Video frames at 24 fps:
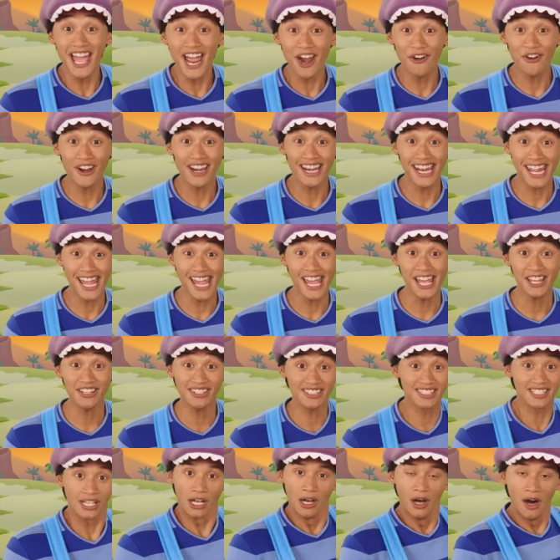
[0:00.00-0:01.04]
there it is!
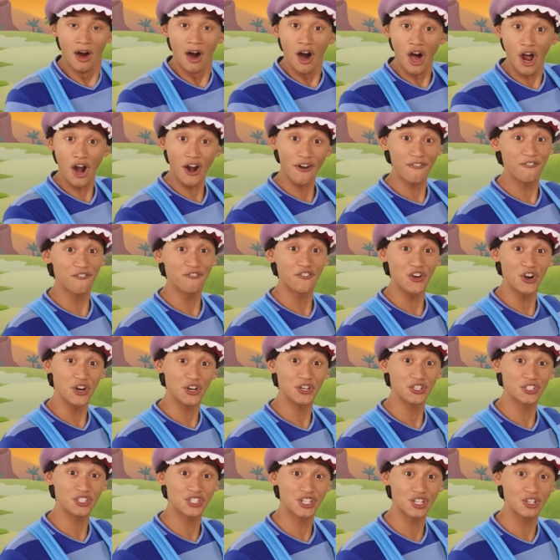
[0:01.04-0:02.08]
Our
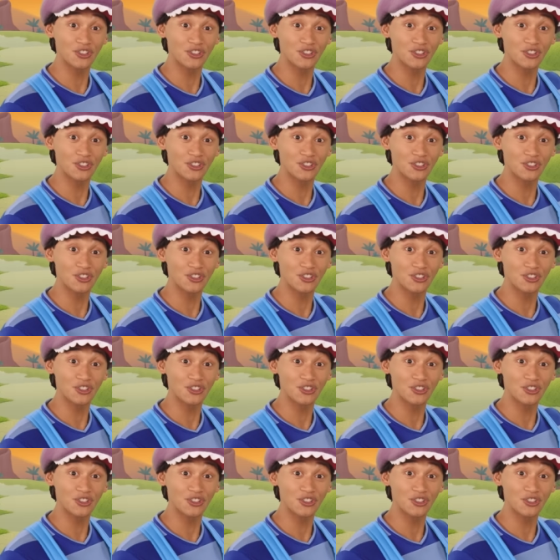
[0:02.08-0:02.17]
first